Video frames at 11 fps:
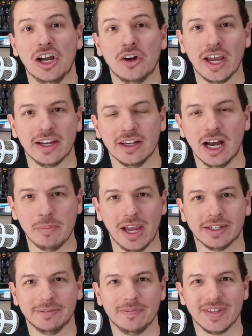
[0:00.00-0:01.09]
Okay, I'm back.
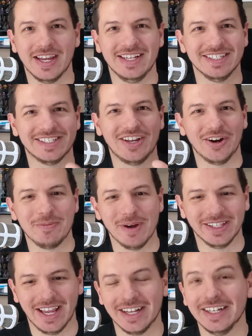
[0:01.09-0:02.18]
Sorry
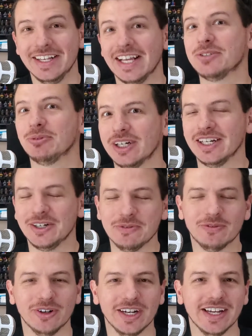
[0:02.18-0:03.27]
about that. That's working at home
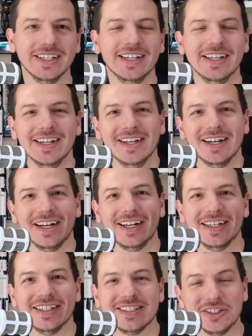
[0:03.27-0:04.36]
for you.
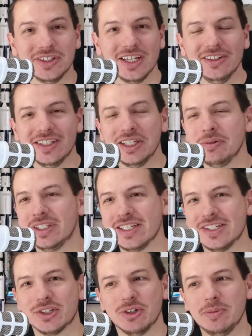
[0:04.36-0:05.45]
So the other thing with
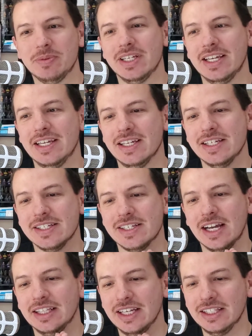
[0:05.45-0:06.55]
this script is
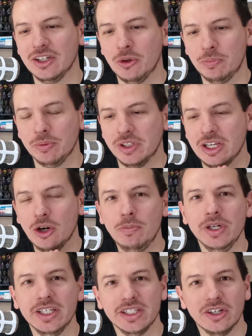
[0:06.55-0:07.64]
I like the
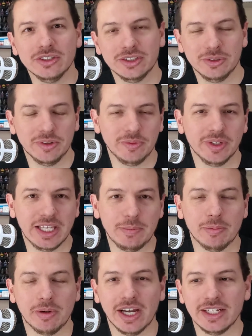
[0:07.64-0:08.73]
opening. Also, you would keep
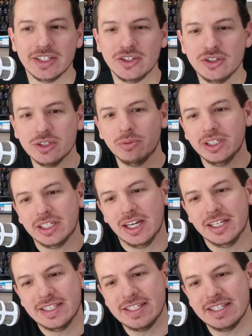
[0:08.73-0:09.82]
in mind is you just want to kind of